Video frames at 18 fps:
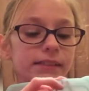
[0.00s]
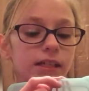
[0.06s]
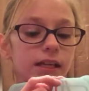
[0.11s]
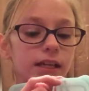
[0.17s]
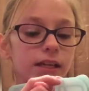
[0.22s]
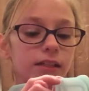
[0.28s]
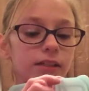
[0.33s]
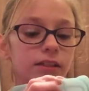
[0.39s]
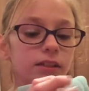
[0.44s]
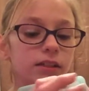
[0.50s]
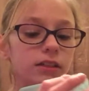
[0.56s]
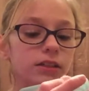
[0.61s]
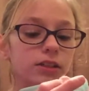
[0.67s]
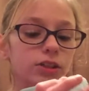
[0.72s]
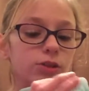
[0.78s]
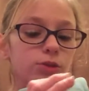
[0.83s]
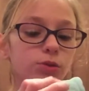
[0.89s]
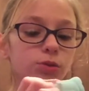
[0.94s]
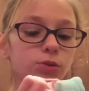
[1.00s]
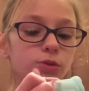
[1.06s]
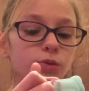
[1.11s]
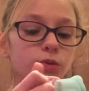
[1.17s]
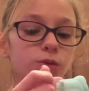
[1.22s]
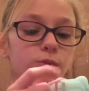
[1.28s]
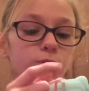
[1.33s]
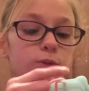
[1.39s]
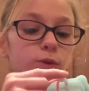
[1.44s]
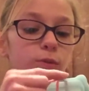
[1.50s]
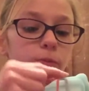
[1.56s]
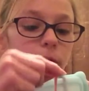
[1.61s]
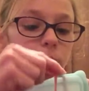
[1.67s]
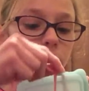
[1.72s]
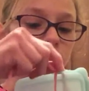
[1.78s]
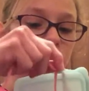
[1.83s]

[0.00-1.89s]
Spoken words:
then you won't be able